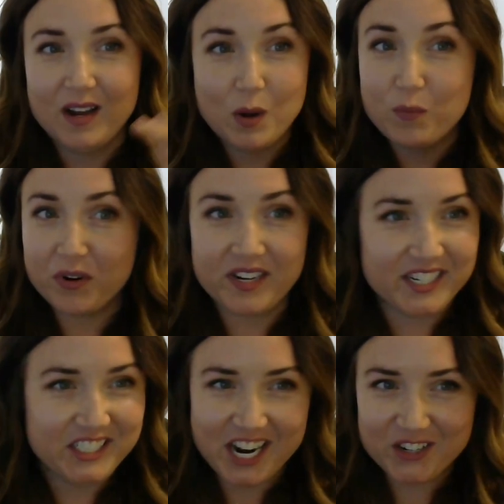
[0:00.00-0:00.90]
a
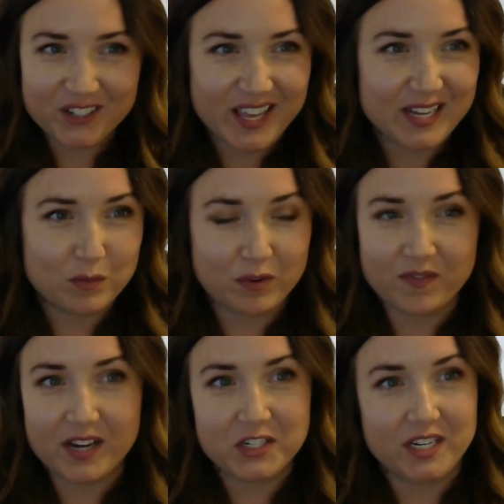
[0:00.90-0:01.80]
pretty generalized
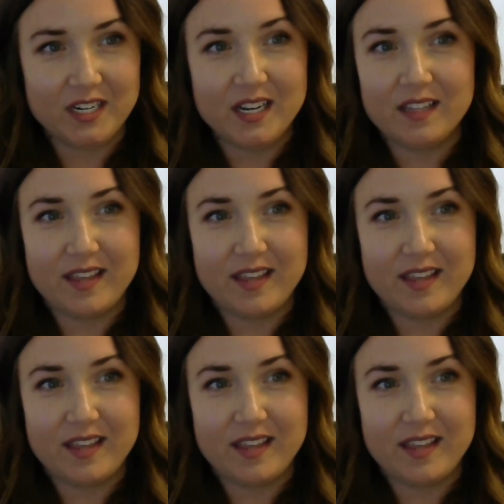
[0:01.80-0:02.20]
profession in